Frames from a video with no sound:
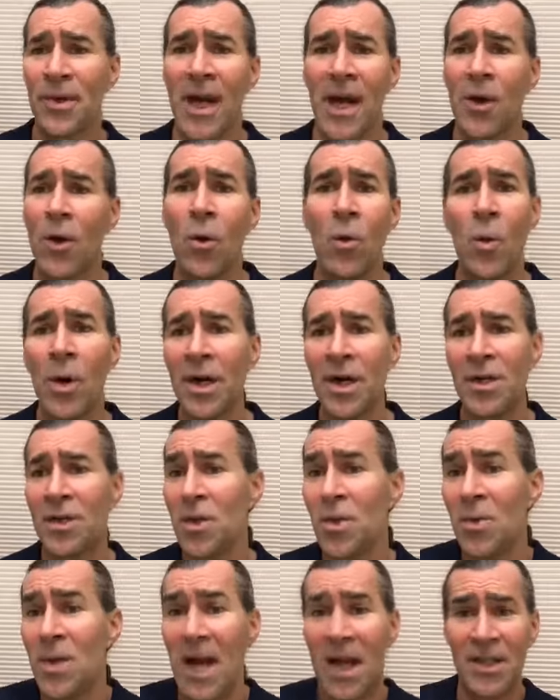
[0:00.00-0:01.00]
and I don't want to
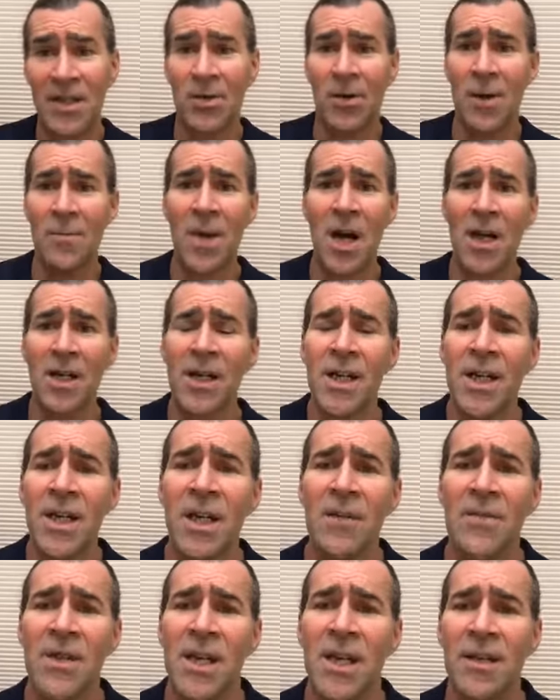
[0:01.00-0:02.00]
do that, so I'm not going to
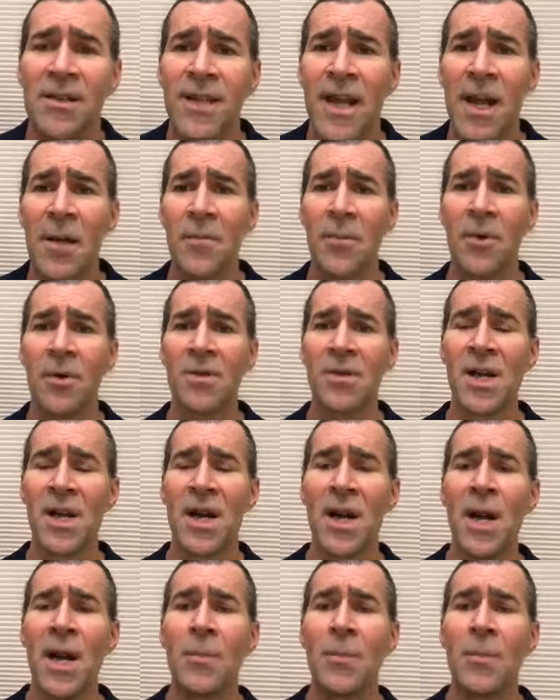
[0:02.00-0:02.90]
give the examples.